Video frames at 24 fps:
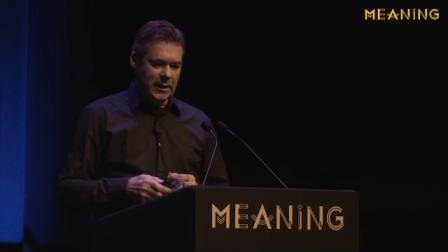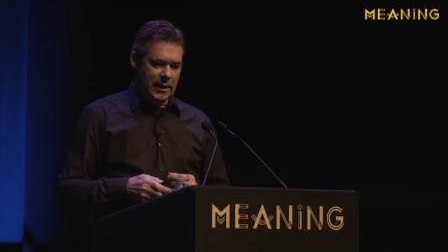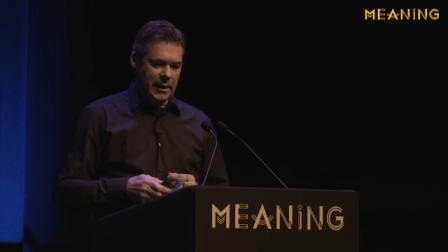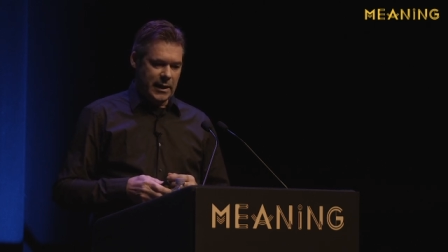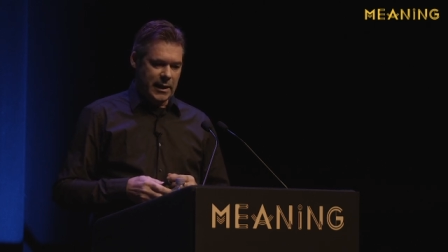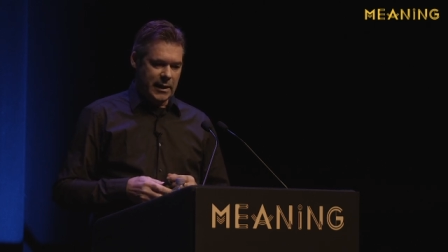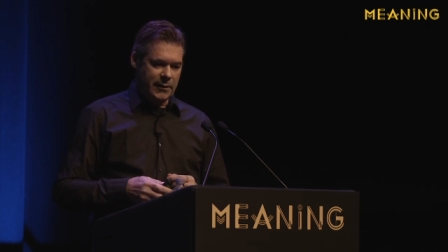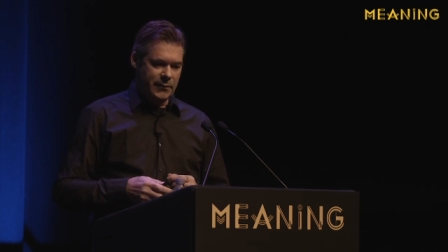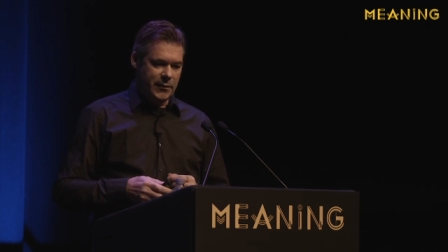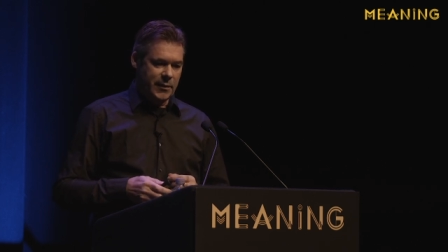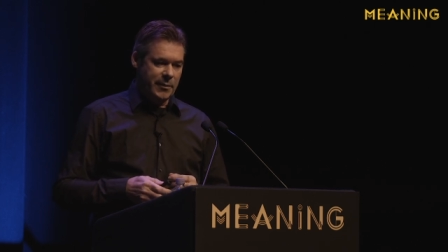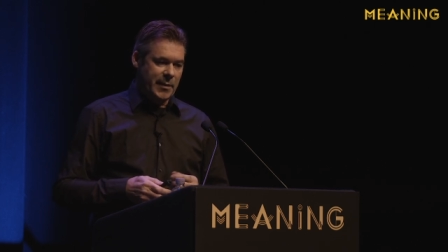
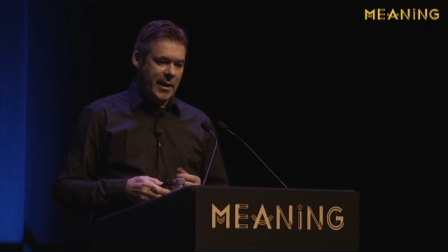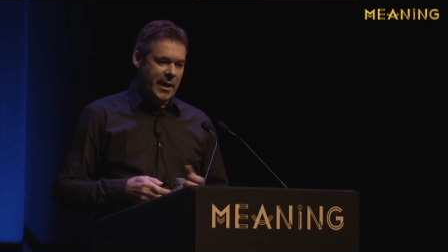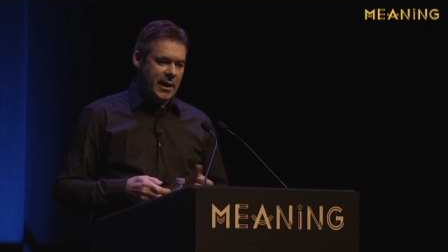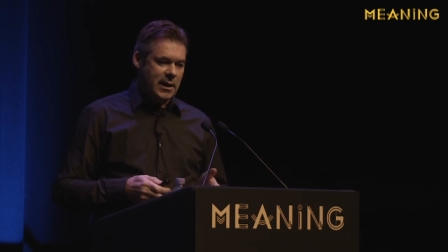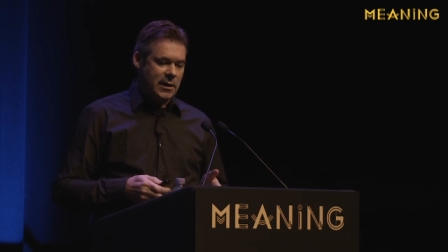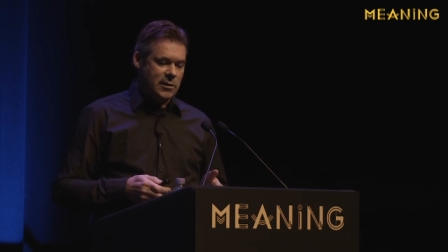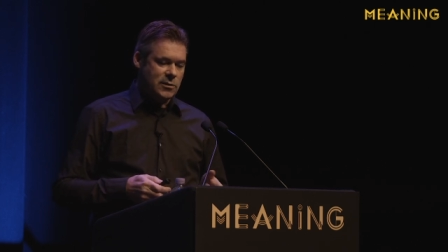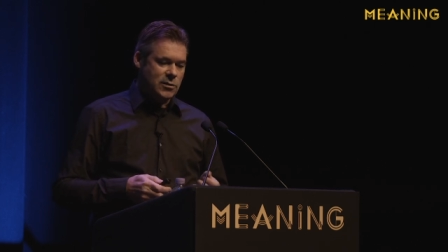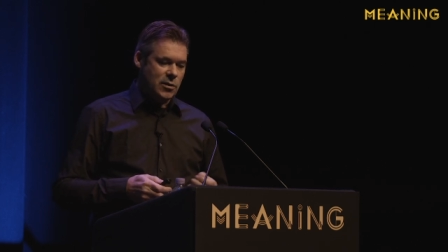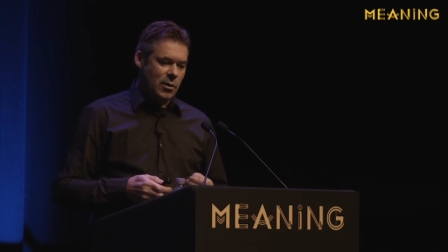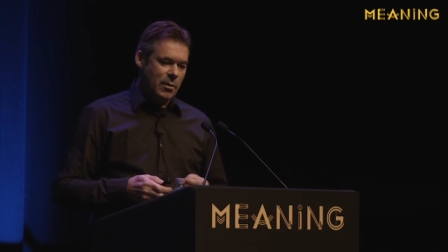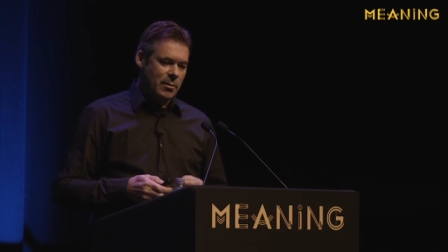And we're
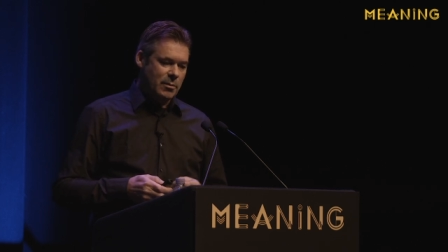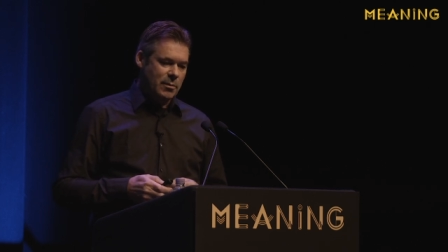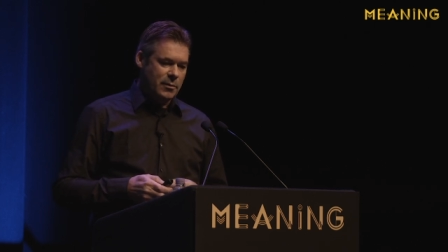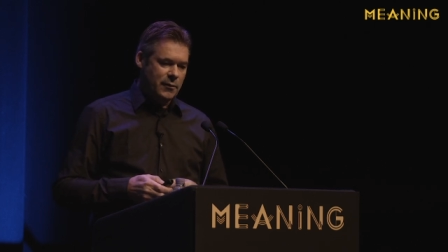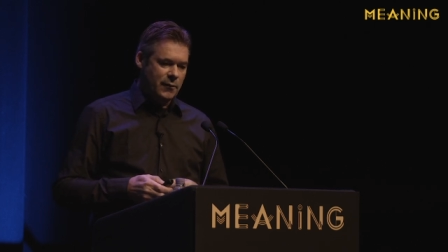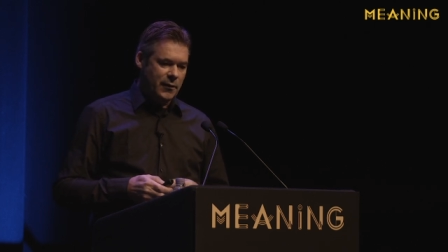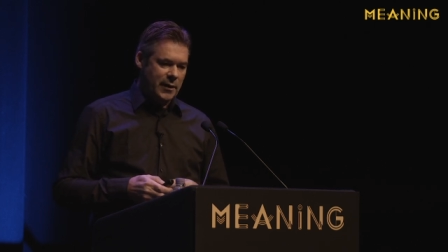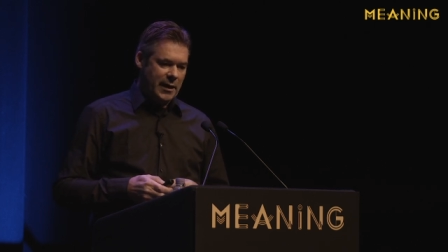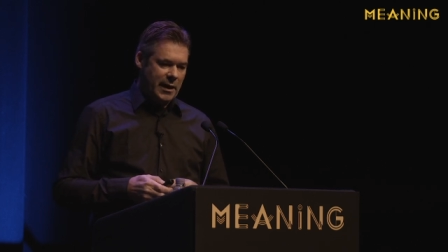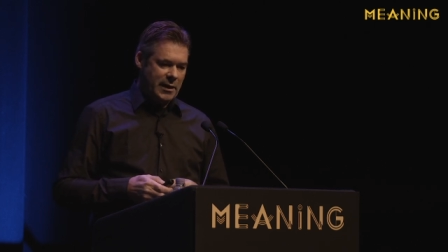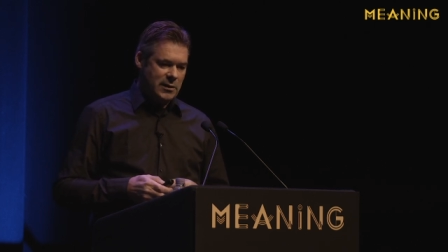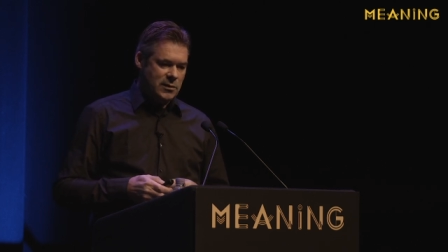making some
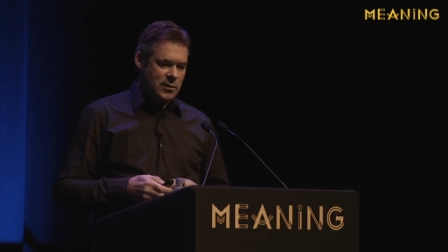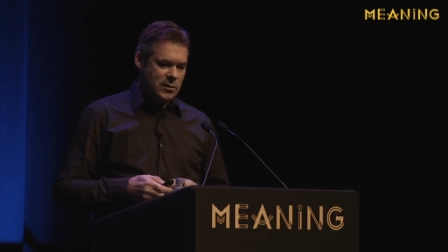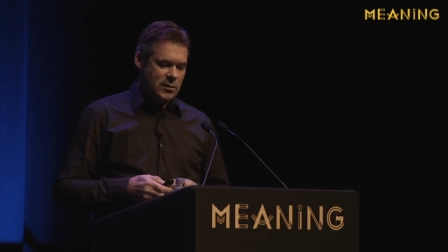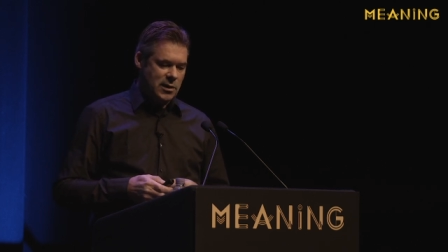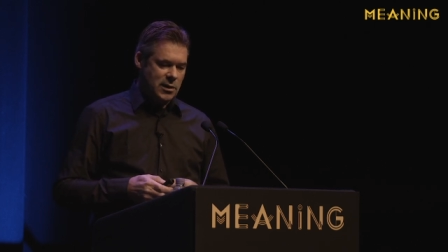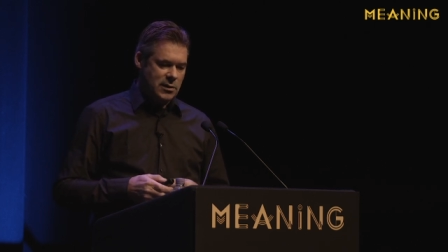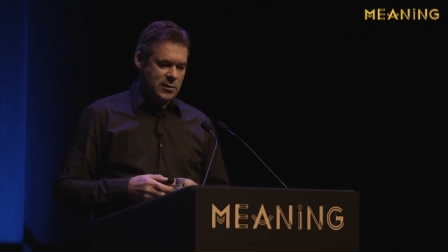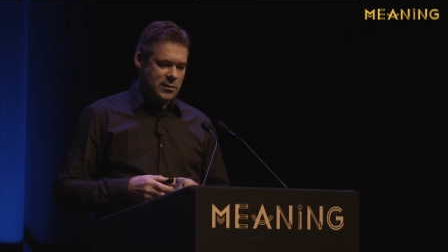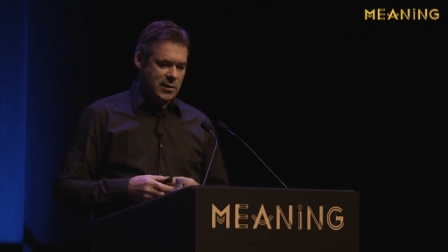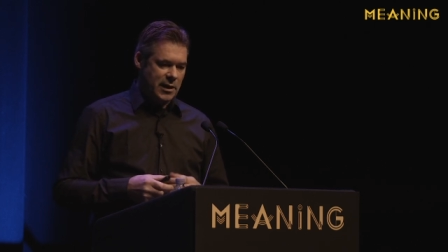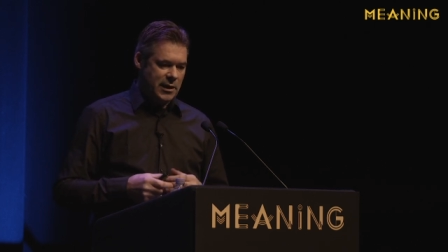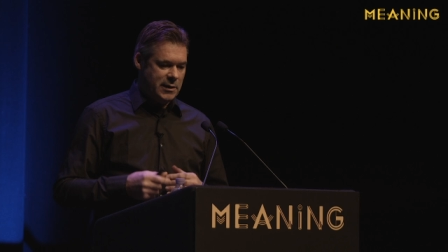financial
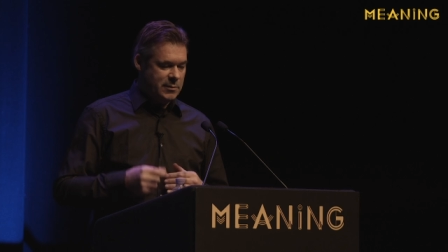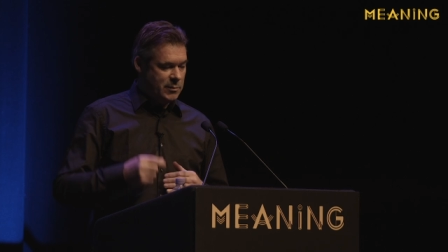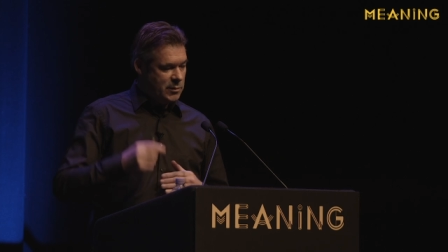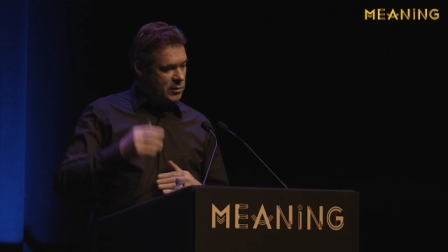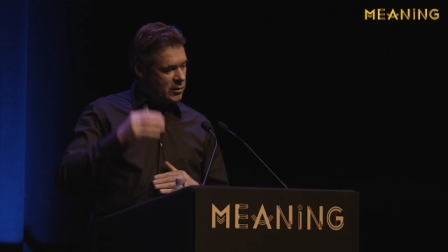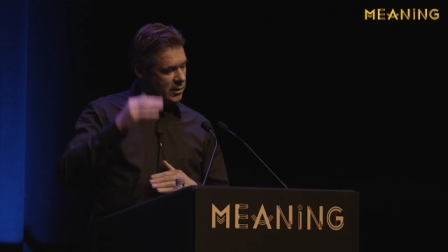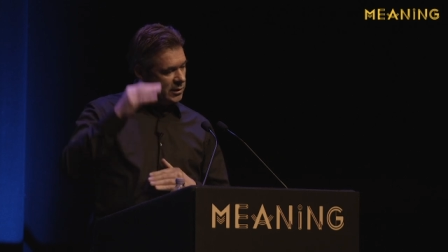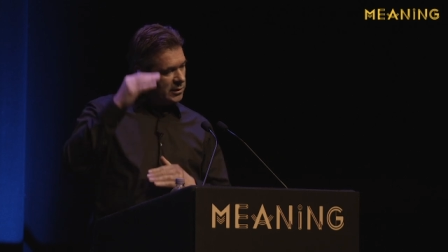statements.